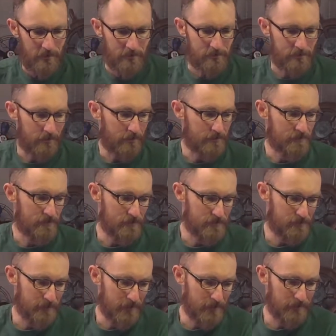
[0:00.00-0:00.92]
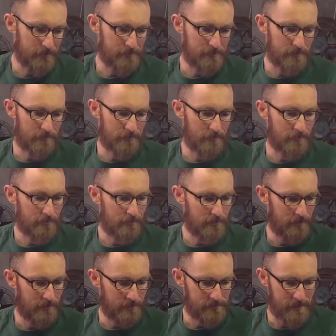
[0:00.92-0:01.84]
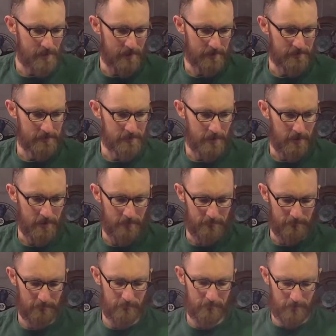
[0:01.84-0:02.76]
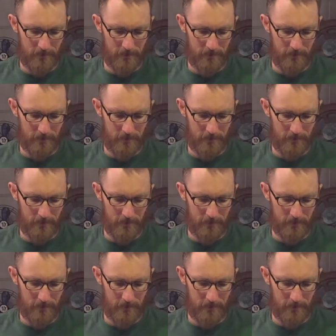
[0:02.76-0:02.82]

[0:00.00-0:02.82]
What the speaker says: So there's 2 spindles. They're the exact same.